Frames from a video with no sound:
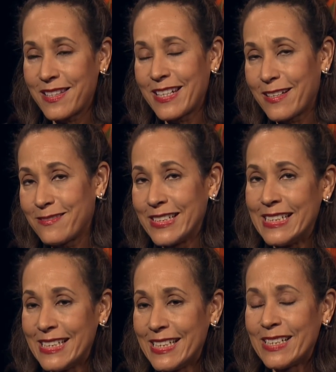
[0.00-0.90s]
you know,
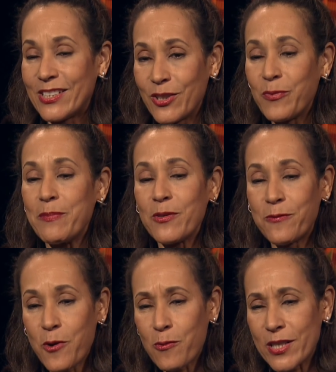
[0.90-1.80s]
should we move
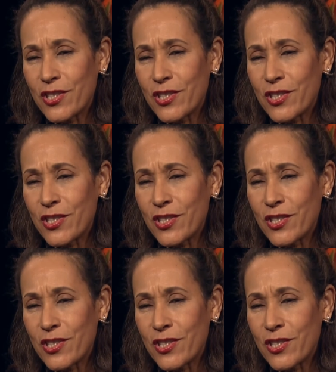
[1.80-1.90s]
forward?